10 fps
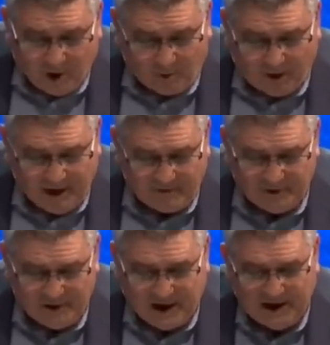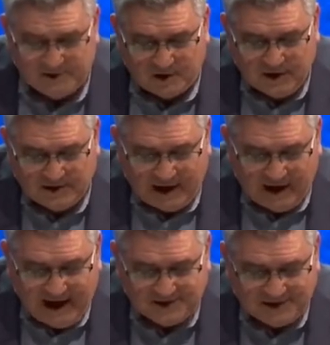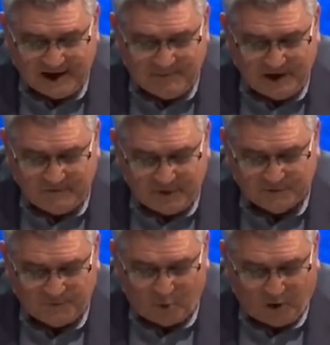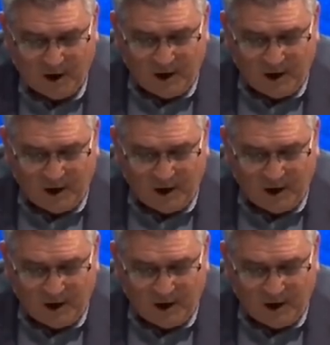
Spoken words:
or whatever the case, look at that last statement in verse 4,